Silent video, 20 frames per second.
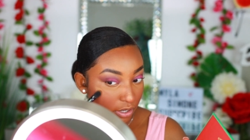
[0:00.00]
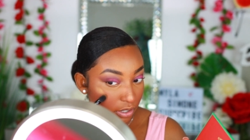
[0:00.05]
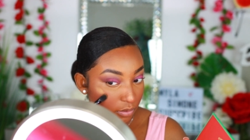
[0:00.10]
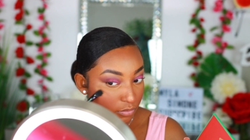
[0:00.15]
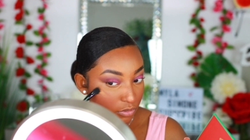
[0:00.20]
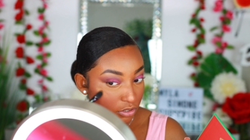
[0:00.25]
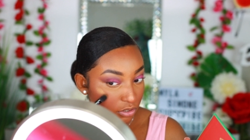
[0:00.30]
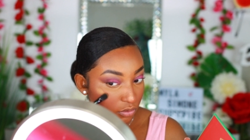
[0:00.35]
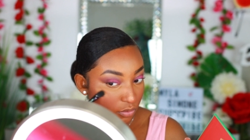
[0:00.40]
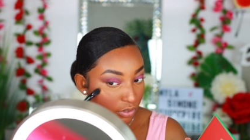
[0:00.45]
And
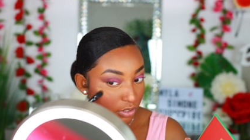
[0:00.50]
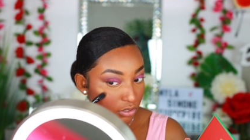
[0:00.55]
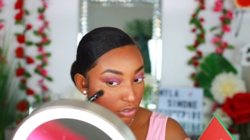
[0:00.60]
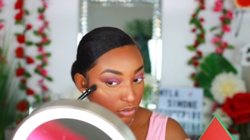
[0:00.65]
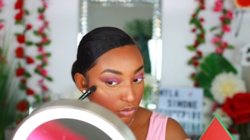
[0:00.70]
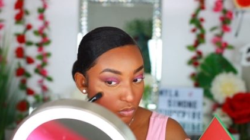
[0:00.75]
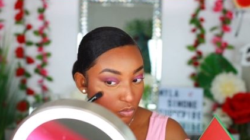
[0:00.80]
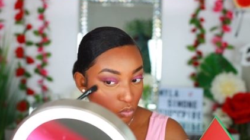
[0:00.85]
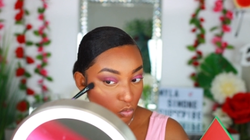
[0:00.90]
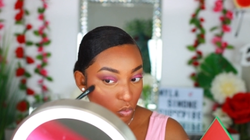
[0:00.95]
I'm just going
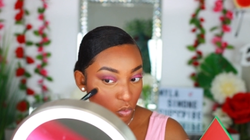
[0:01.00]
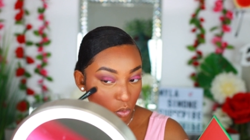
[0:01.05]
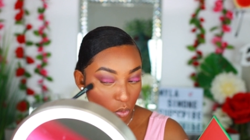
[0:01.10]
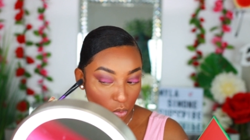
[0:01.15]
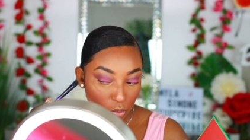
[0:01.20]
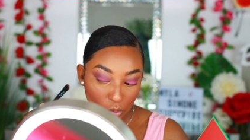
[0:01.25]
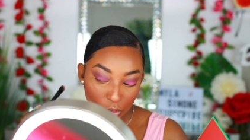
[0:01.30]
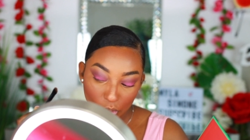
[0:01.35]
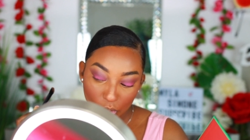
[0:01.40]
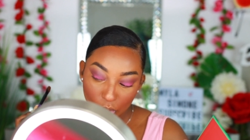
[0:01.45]
to,
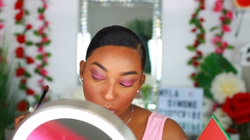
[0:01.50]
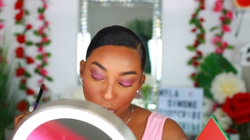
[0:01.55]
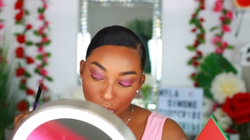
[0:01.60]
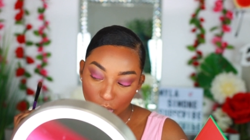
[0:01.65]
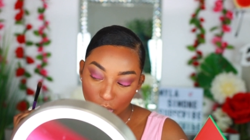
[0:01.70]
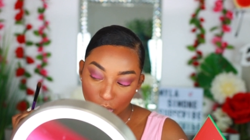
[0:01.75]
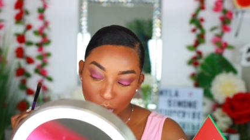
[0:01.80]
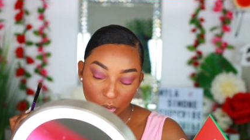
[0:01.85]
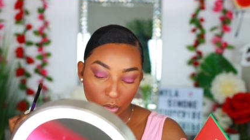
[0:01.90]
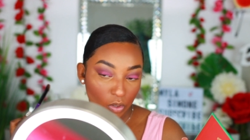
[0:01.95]

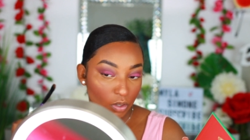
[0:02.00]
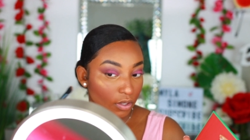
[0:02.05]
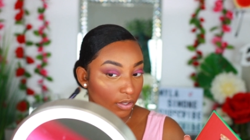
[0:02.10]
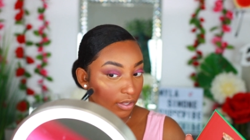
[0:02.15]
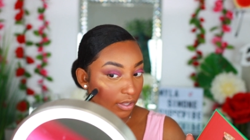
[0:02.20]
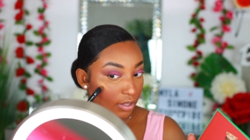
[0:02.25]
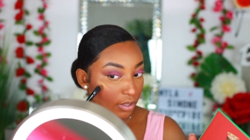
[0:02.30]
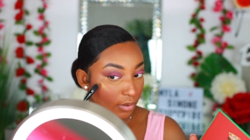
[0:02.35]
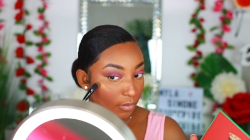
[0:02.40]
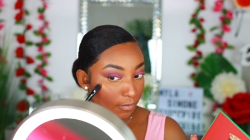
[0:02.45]

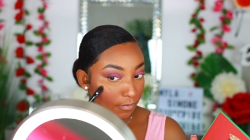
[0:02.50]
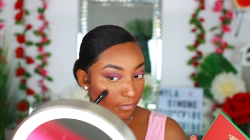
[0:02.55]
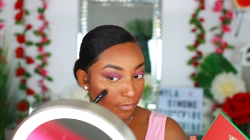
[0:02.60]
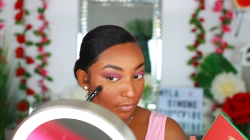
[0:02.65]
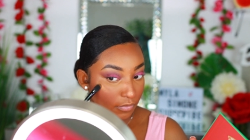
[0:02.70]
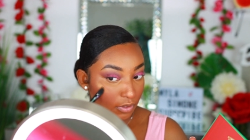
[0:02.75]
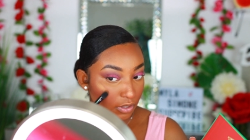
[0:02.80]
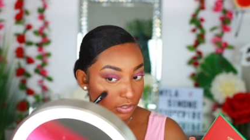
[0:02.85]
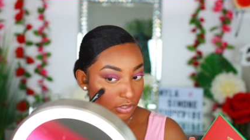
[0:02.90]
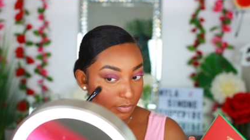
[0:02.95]
yep,
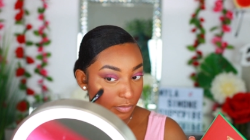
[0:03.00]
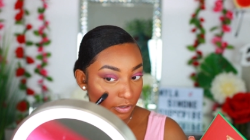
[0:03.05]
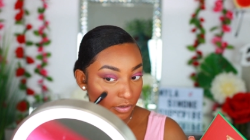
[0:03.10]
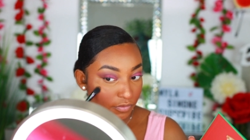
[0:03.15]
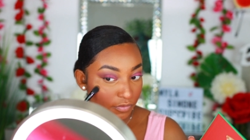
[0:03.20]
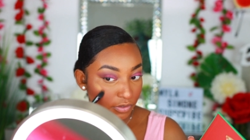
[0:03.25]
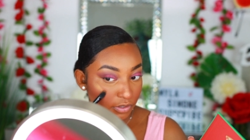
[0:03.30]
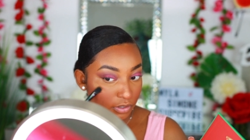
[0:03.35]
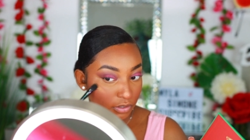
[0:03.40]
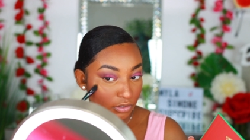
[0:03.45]
that's
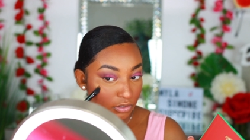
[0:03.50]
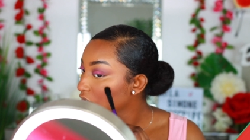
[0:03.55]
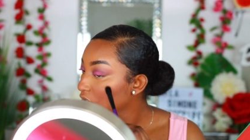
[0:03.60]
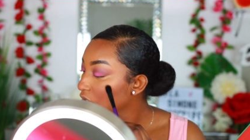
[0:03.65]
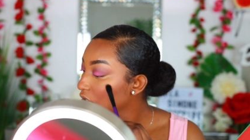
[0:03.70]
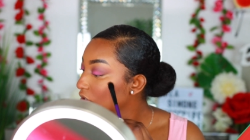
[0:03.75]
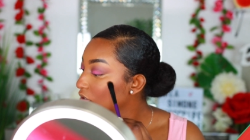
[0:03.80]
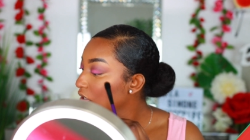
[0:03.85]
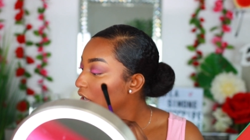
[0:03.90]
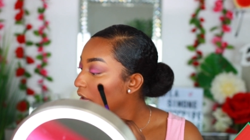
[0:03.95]
perfect. I'm
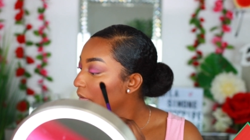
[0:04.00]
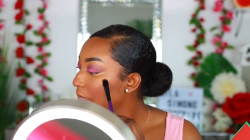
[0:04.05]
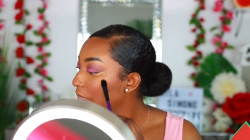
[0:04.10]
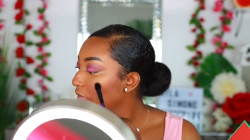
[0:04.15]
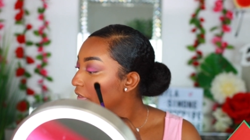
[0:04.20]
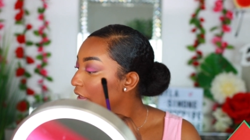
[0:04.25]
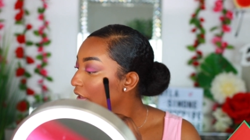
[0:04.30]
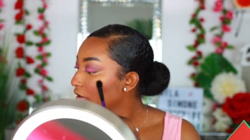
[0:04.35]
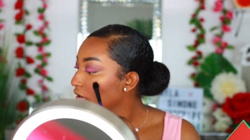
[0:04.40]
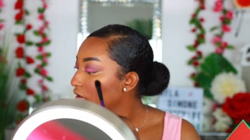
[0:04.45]
gonna
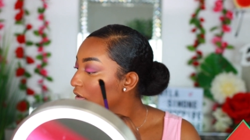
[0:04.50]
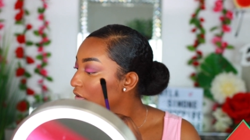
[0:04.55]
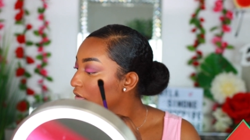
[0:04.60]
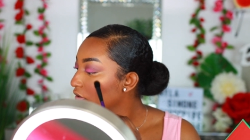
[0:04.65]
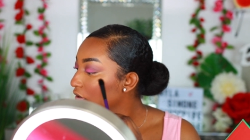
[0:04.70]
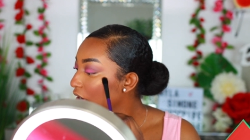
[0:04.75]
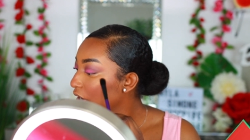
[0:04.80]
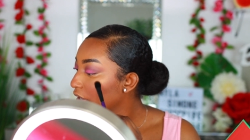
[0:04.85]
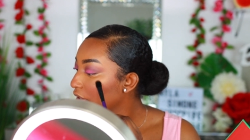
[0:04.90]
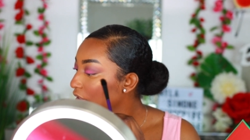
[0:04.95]
top that
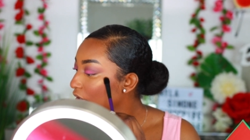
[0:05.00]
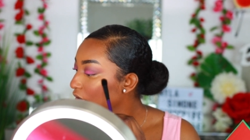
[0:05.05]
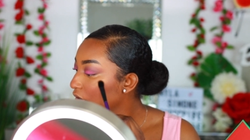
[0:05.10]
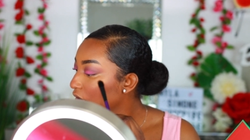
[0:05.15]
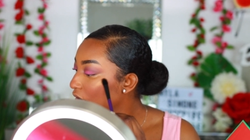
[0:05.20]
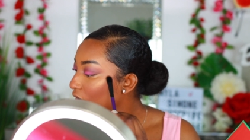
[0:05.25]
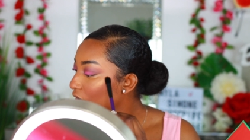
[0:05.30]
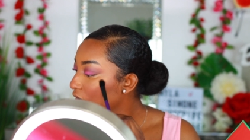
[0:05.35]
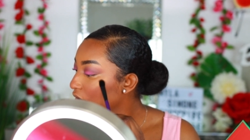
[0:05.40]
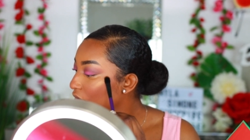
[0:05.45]
other
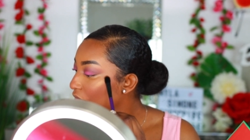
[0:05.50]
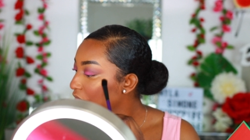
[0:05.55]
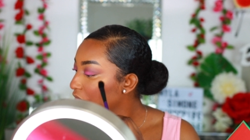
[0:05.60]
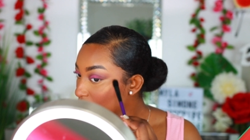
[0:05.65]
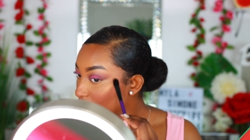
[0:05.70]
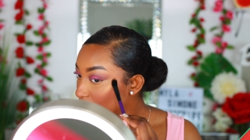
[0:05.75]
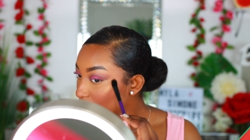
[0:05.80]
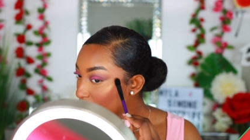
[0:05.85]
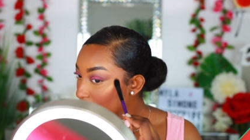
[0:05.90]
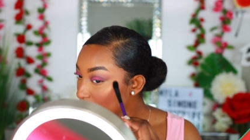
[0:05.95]
highlighter off
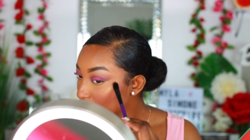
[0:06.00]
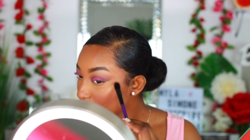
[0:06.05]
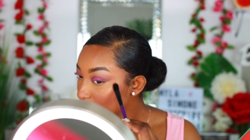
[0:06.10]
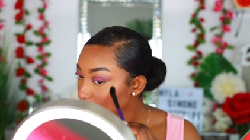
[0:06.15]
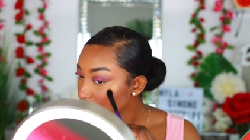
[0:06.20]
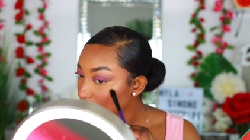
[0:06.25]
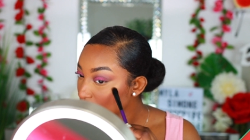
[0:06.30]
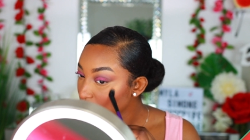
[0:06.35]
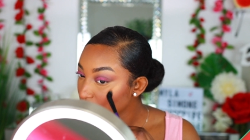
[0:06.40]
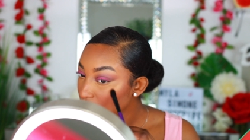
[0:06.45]
like
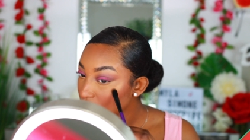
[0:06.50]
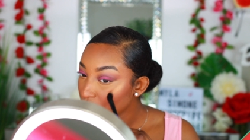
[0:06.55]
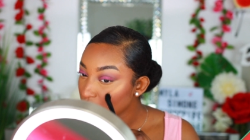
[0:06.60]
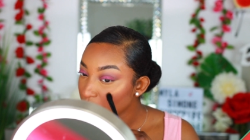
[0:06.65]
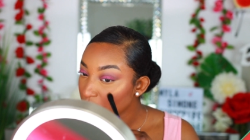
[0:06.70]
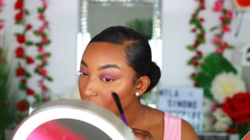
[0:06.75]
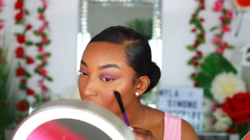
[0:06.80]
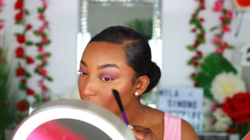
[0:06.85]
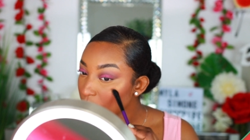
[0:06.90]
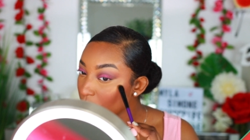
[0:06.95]
so, just
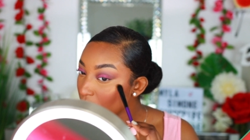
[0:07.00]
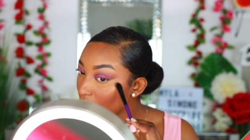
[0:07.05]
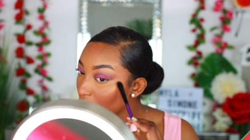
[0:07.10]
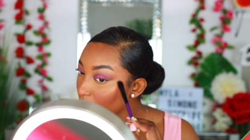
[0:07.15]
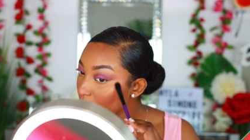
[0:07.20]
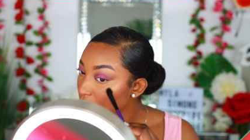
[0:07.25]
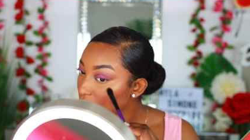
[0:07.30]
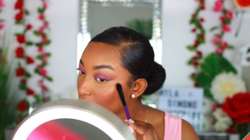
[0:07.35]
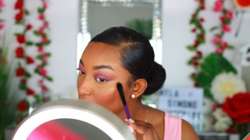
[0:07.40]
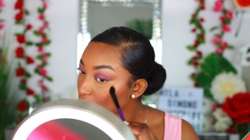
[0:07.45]
to make it
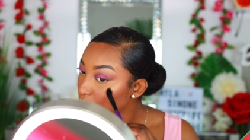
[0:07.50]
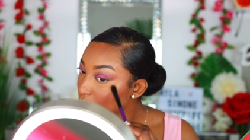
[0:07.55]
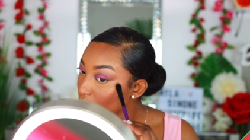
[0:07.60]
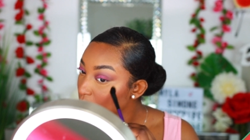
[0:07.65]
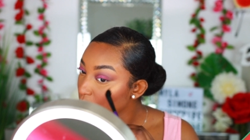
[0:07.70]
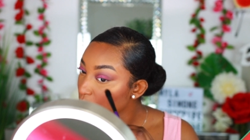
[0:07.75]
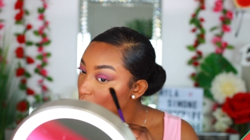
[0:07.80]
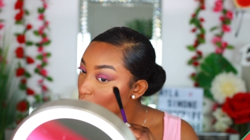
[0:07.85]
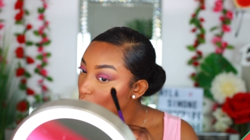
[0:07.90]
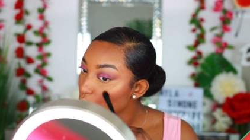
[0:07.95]
pop a little
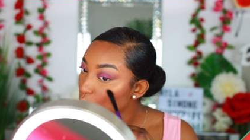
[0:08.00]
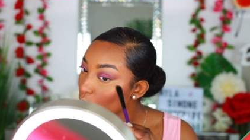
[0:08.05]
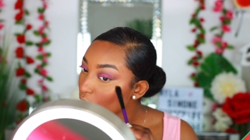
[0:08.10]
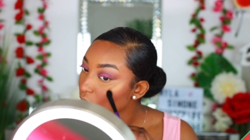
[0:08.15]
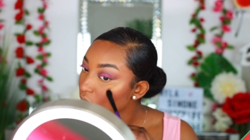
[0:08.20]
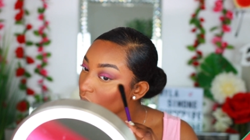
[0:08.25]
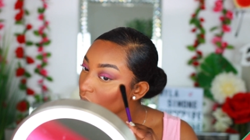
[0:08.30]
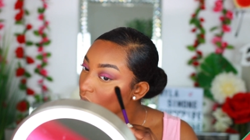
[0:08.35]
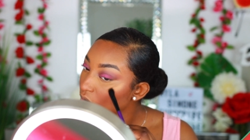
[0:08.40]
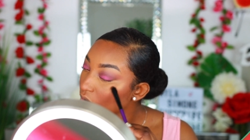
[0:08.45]
bit
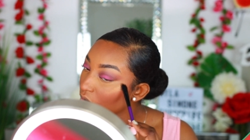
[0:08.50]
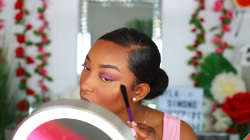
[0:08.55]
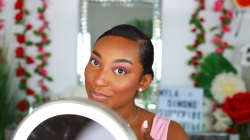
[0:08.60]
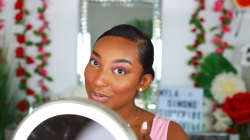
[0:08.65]
more.